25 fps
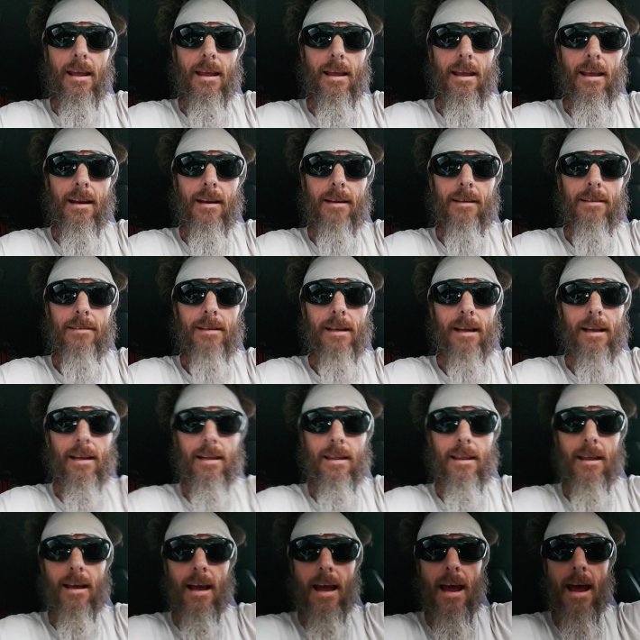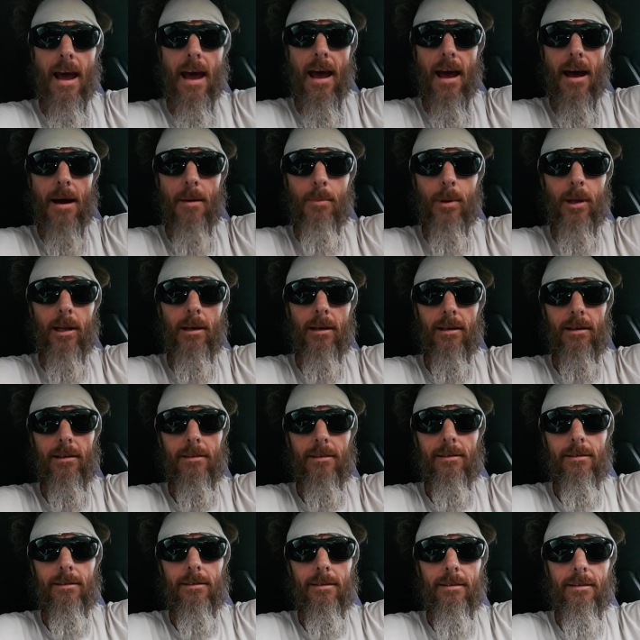And it's like the
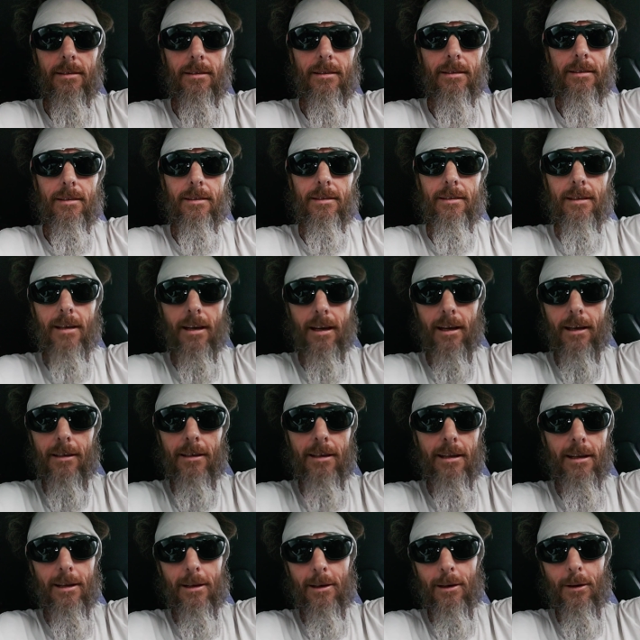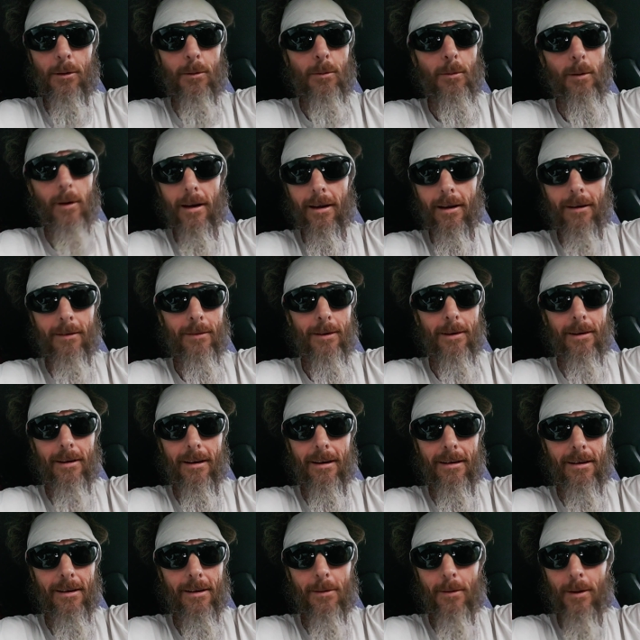happiness technique or whatever. I
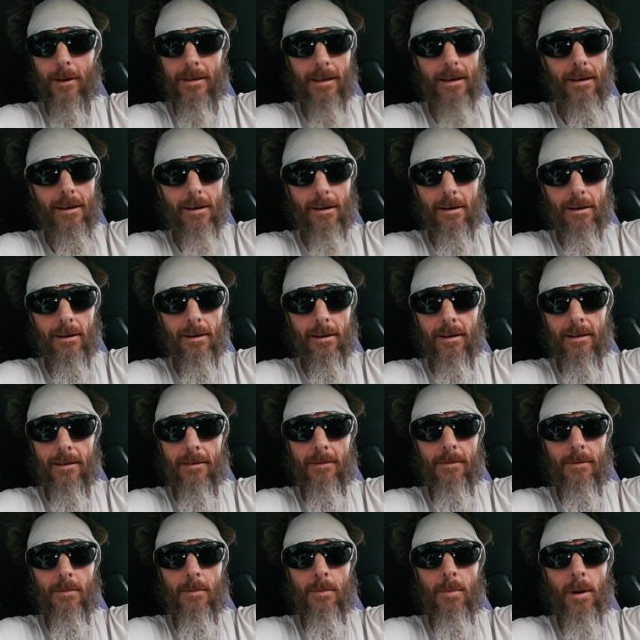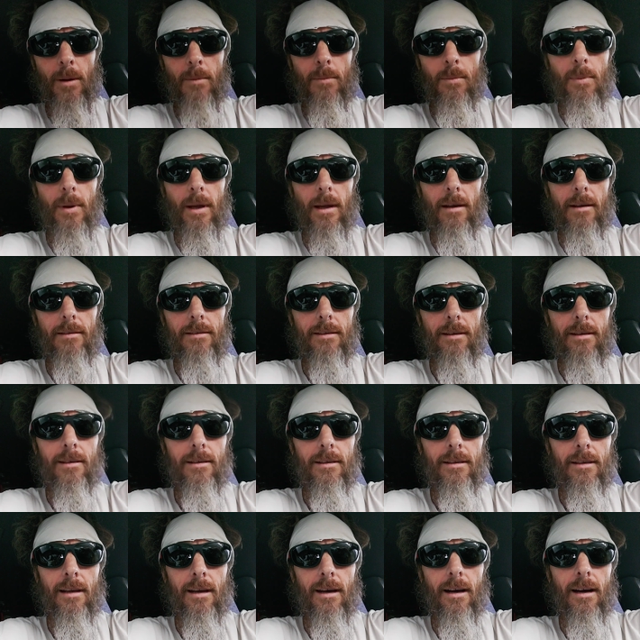don't know what to call it, but
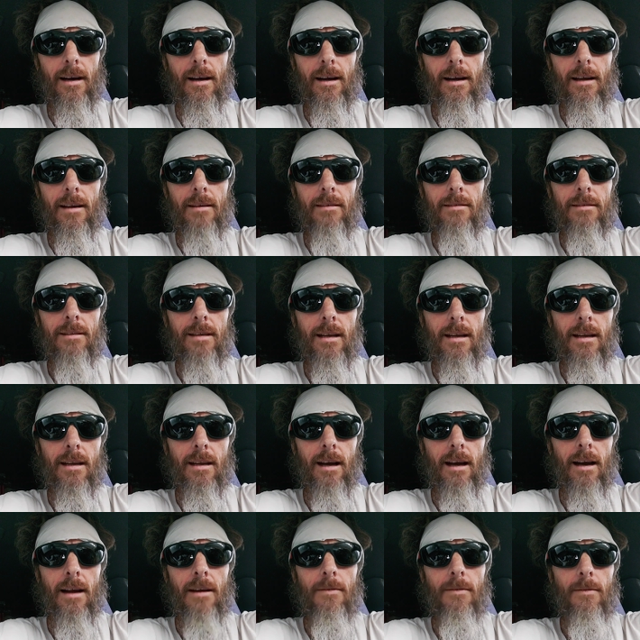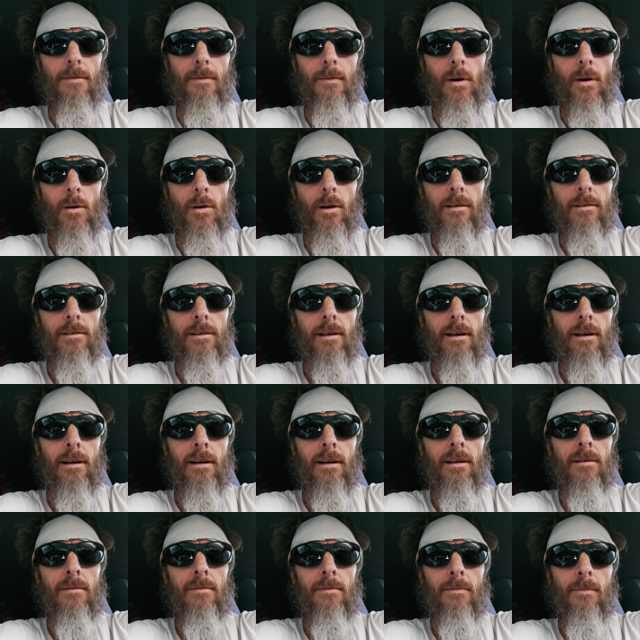basically I, I focus
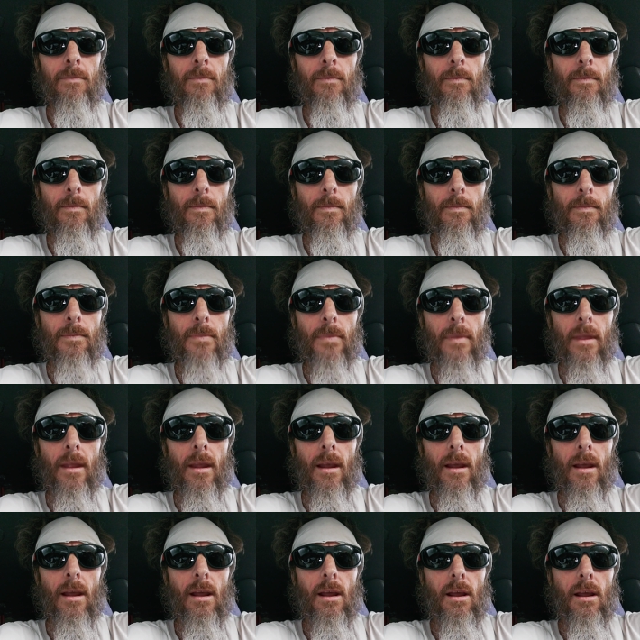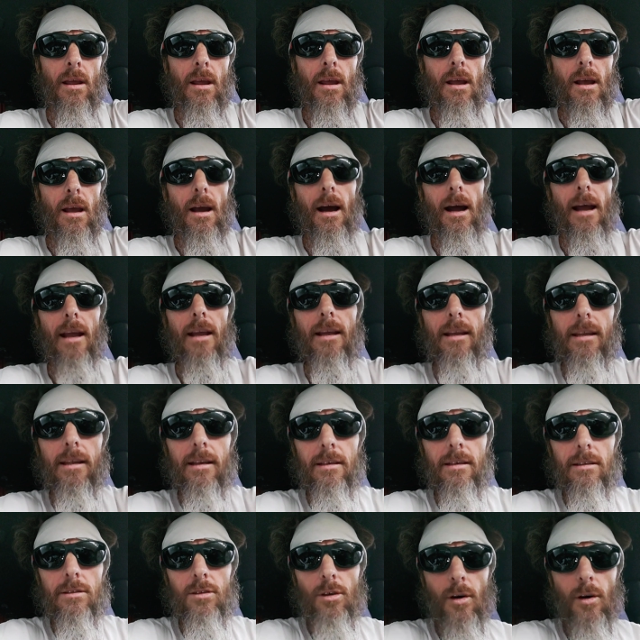on I
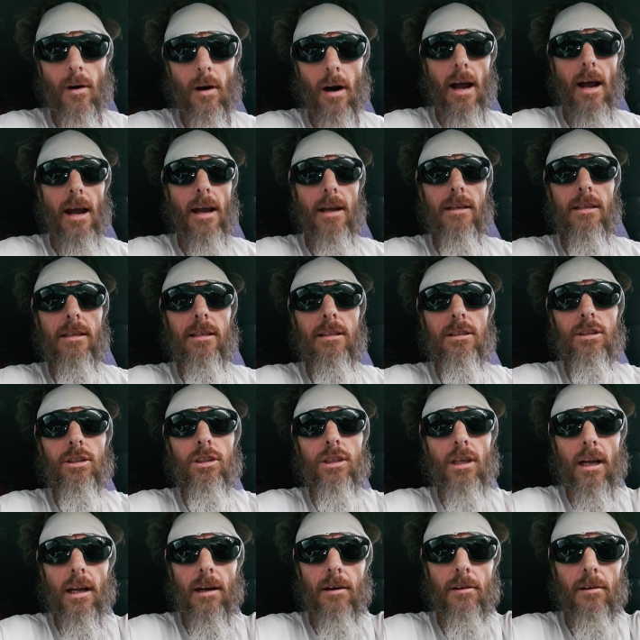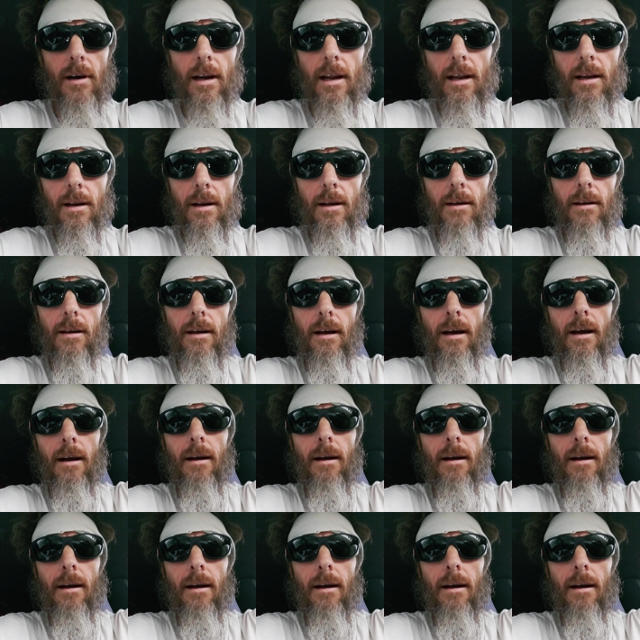can try to generate a,